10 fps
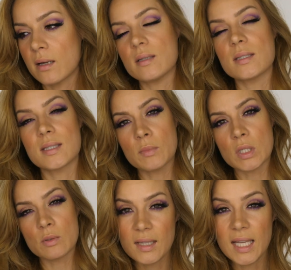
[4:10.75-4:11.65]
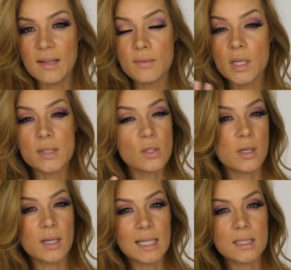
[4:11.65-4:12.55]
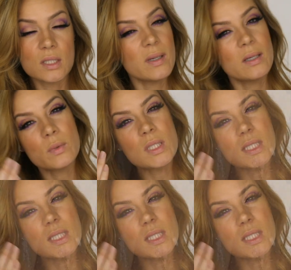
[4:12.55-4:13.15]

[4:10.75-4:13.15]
powders sometimes, but even though it's got no colour to it, it will